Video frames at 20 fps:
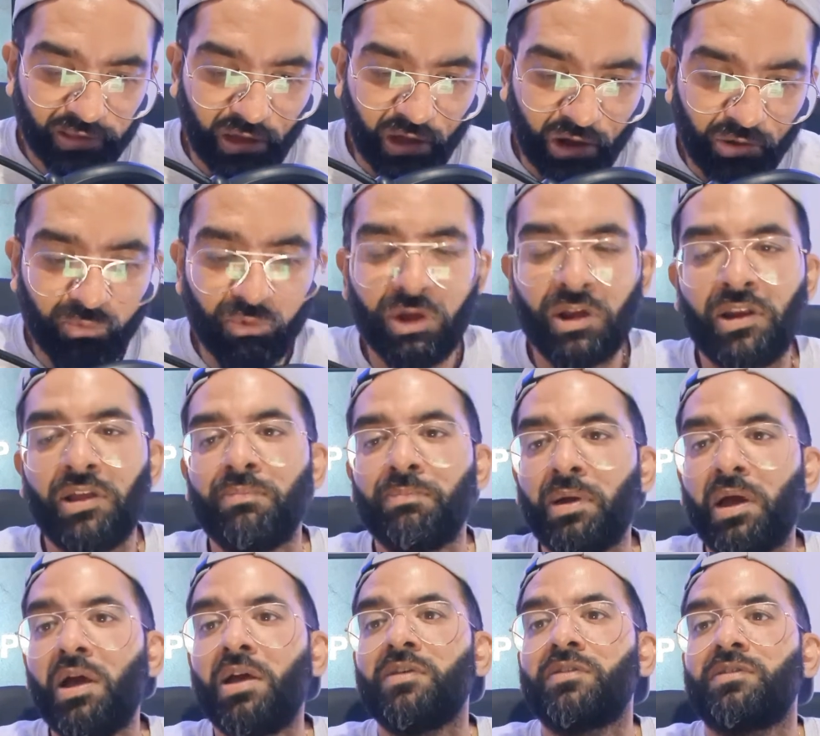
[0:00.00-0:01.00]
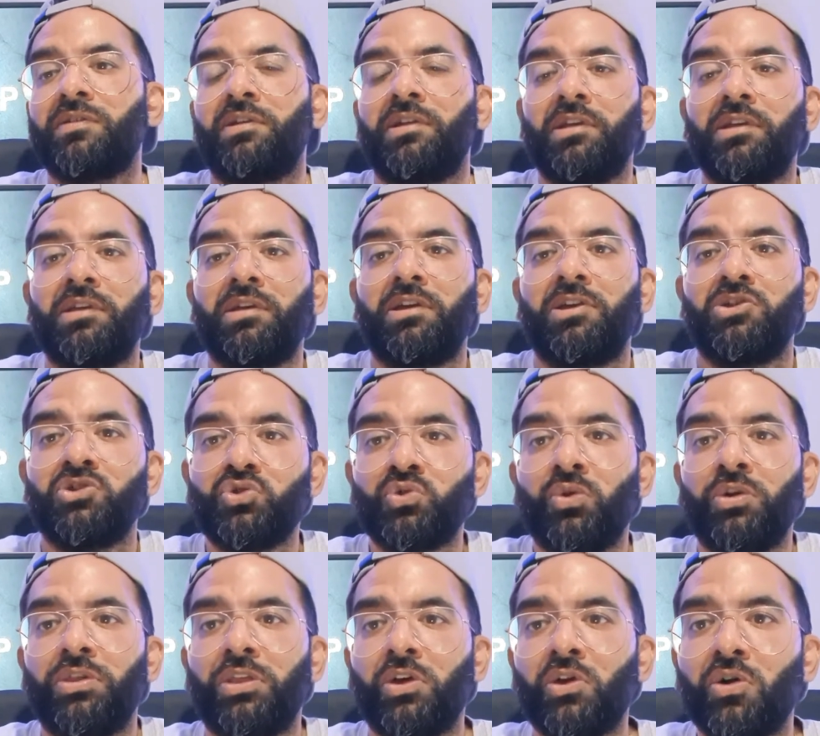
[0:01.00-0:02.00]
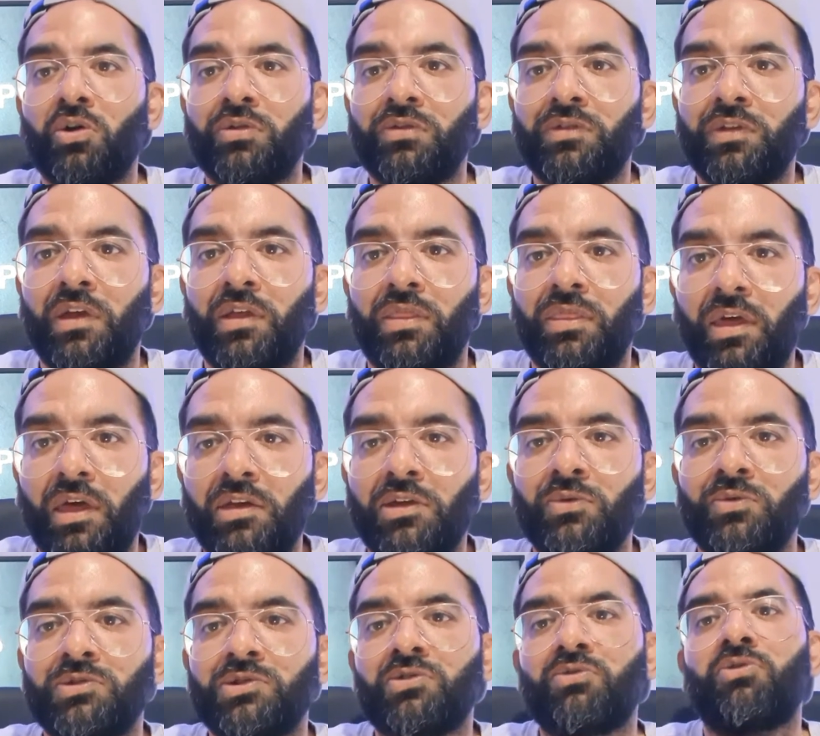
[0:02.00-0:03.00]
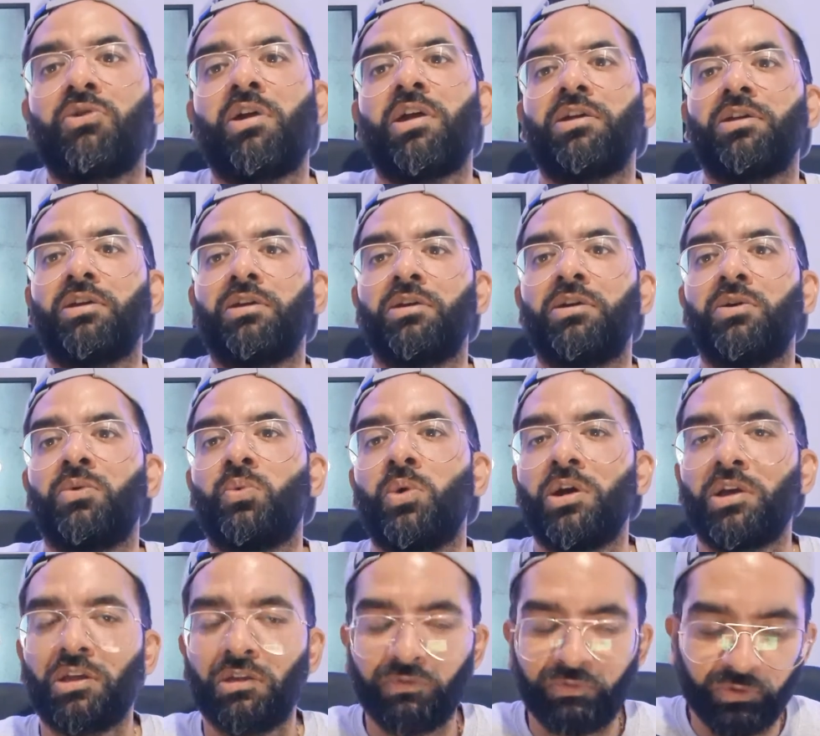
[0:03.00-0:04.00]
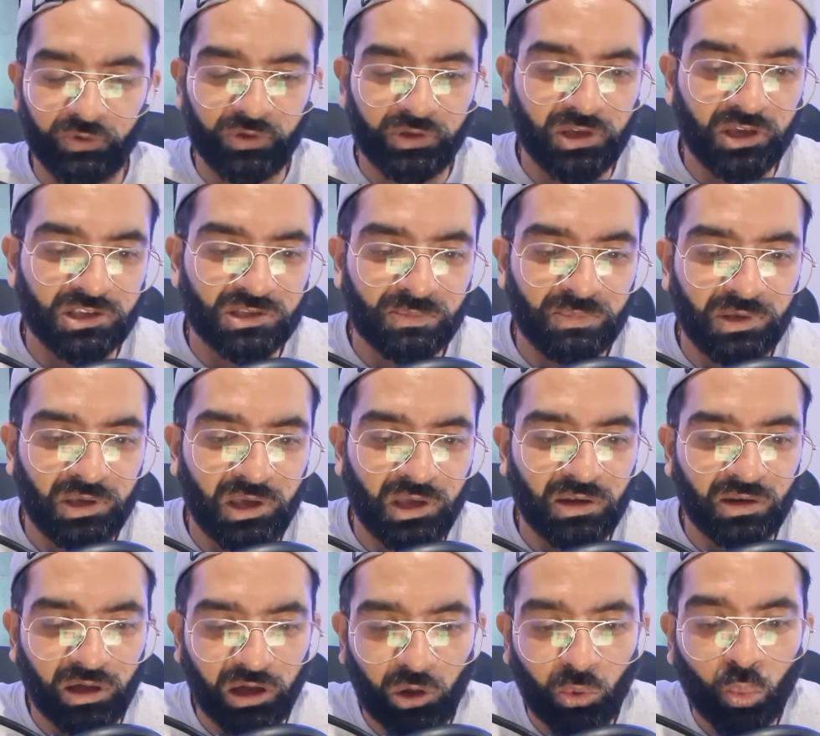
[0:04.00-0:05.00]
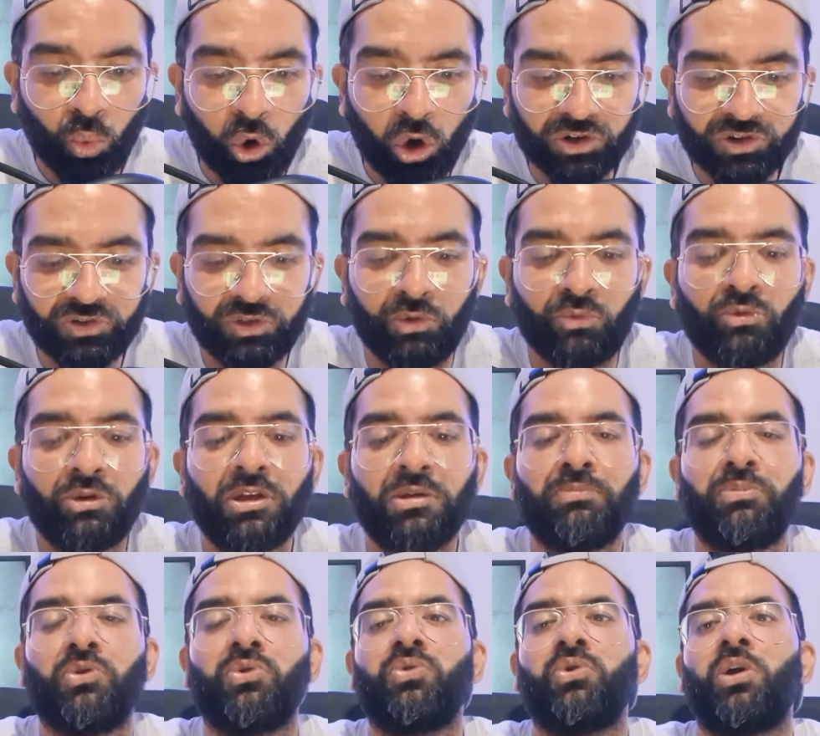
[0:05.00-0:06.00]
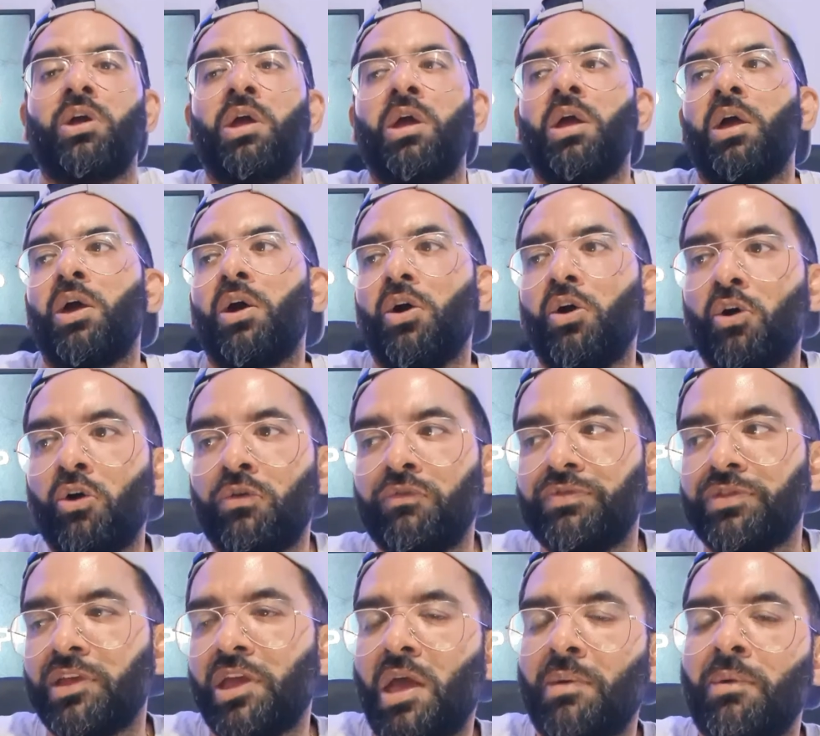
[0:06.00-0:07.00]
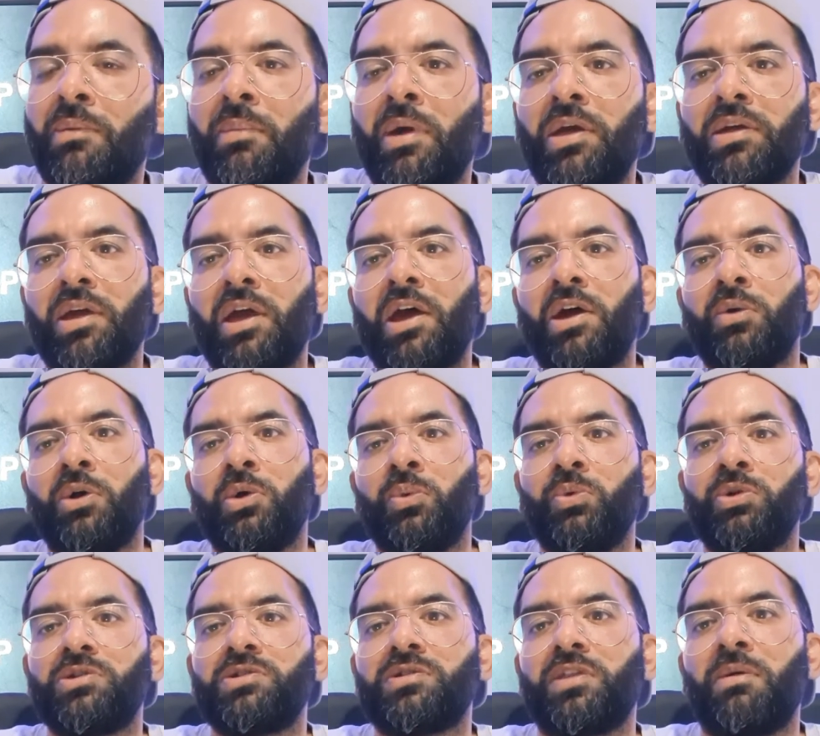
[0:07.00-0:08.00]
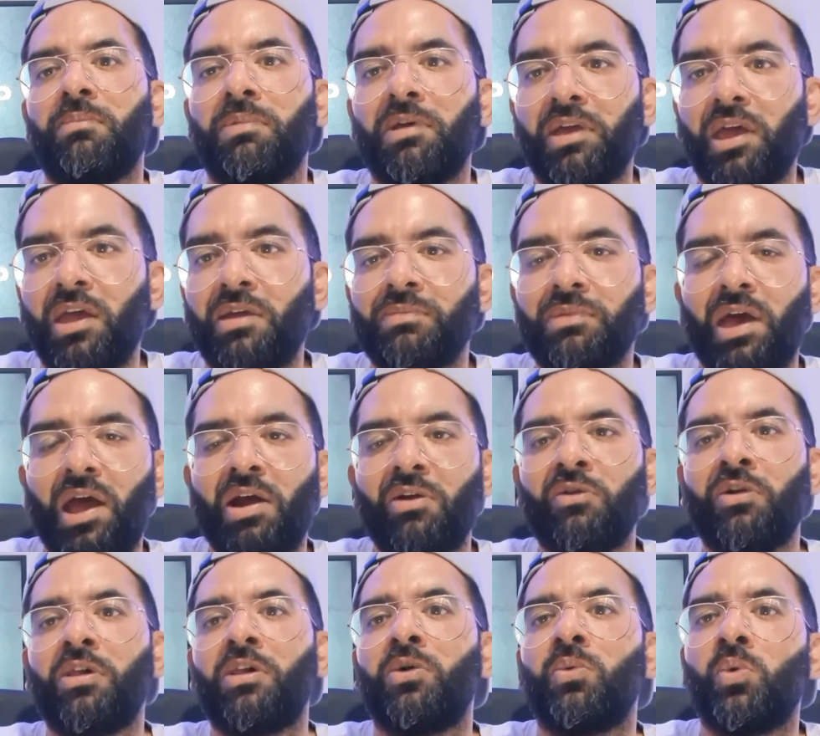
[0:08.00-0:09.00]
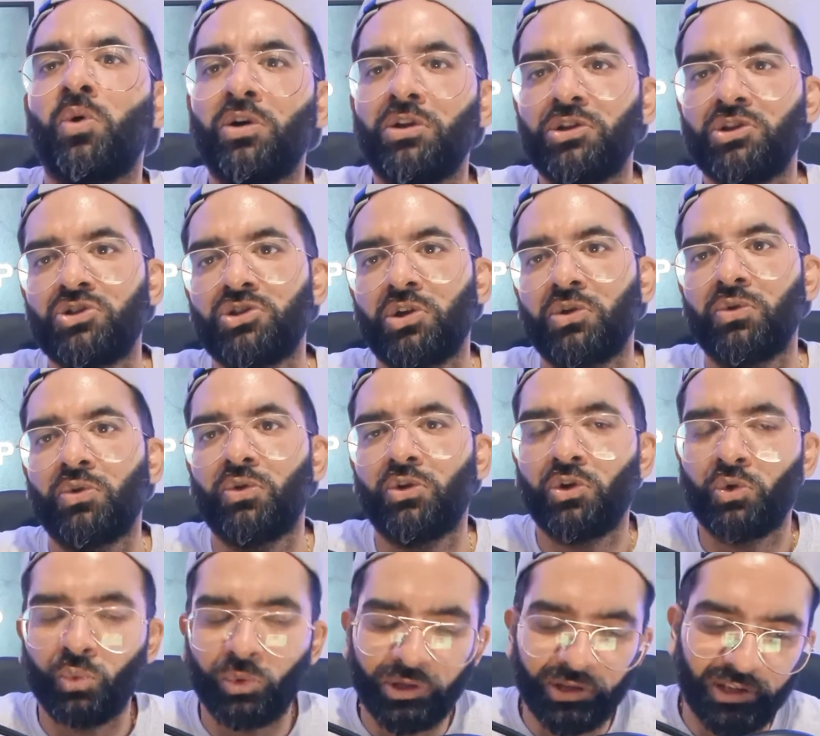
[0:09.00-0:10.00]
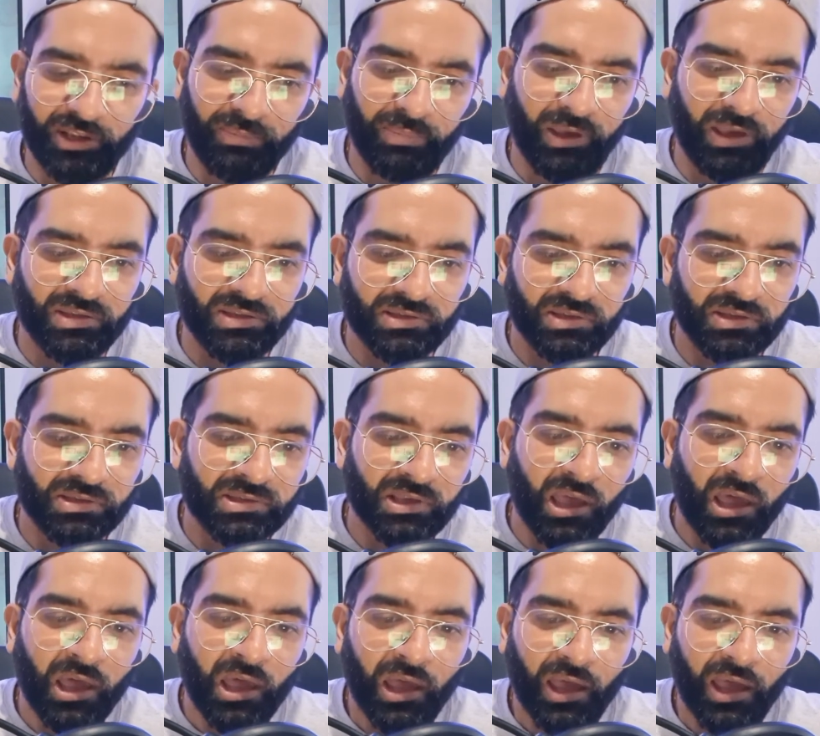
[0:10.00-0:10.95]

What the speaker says: I really personally enjoyed the content that he was creating working for ESPN. Like, I watched the reboot of the MMA Hour, which then became the Ariel Helwani Show on a weekly basis.